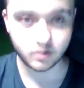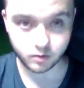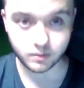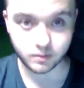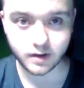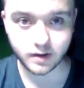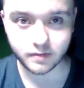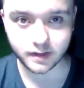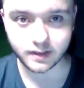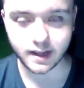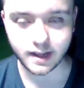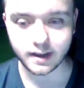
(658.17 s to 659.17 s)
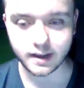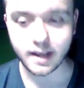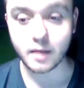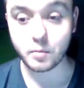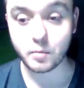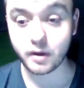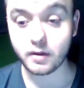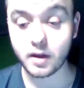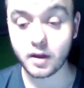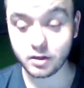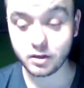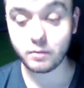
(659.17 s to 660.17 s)
doing stuff like that. But
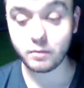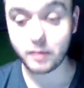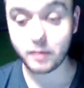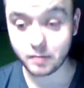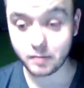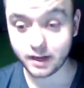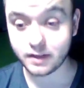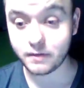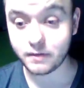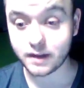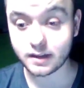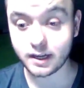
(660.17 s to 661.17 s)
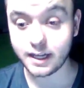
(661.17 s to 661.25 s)
being the fact that